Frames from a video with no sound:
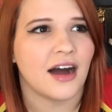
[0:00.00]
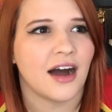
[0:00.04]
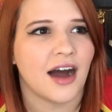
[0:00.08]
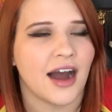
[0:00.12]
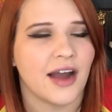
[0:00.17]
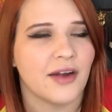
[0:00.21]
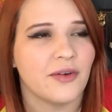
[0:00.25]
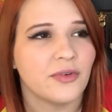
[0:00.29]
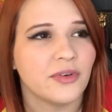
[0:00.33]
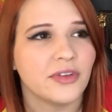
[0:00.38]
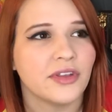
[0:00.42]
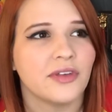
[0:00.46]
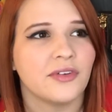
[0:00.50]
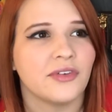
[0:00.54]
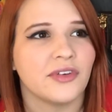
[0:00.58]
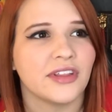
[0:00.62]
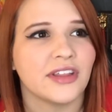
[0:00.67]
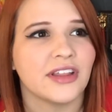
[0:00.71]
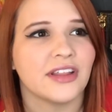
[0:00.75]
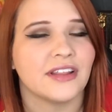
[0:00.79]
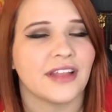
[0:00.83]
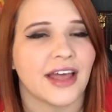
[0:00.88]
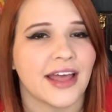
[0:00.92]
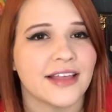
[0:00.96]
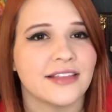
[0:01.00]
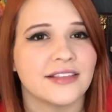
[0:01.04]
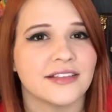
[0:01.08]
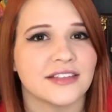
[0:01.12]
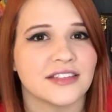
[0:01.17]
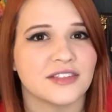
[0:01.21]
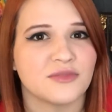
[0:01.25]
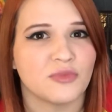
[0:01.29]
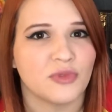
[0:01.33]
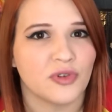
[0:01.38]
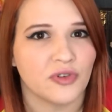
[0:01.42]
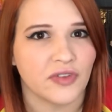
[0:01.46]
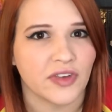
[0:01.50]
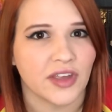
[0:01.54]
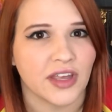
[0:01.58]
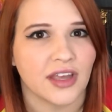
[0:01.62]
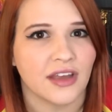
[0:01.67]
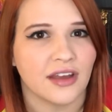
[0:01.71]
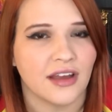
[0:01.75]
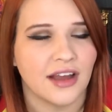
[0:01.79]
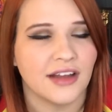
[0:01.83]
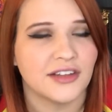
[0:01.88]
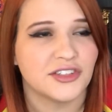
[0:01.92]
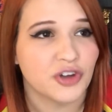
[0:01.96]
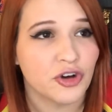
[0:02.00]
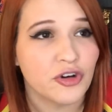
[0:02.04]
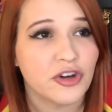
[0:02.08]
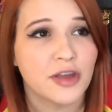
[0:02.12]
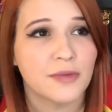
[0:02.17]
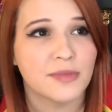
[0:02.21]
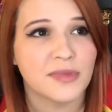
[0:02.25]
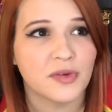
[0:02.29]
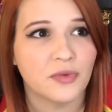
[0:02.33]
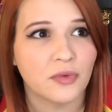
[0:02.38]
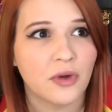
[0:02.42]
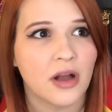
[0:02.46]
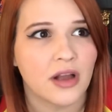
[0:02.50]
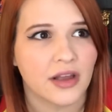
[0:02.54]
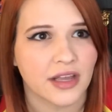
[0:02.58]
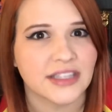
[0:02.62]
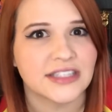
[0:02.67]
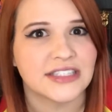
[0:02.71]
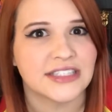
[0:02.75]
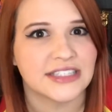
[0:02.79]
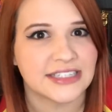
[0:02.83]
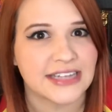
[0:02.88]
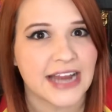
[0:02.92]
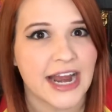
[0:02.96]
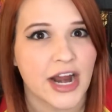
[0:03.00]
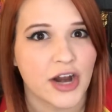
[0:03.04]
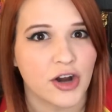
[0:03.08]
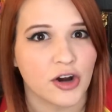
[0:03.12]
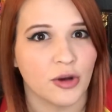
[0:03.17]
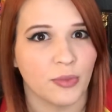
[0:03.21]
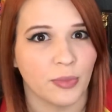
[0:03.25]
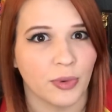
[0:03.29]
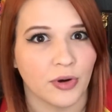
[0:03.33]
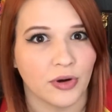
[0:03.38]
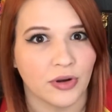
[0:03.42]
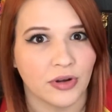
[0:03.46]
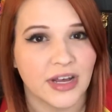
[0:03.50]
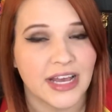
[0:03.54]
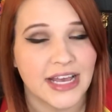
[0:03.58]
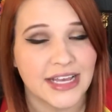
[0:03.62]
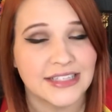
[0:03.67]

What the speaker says: I really, really like this movie. And don't get me wrong, it's terrible.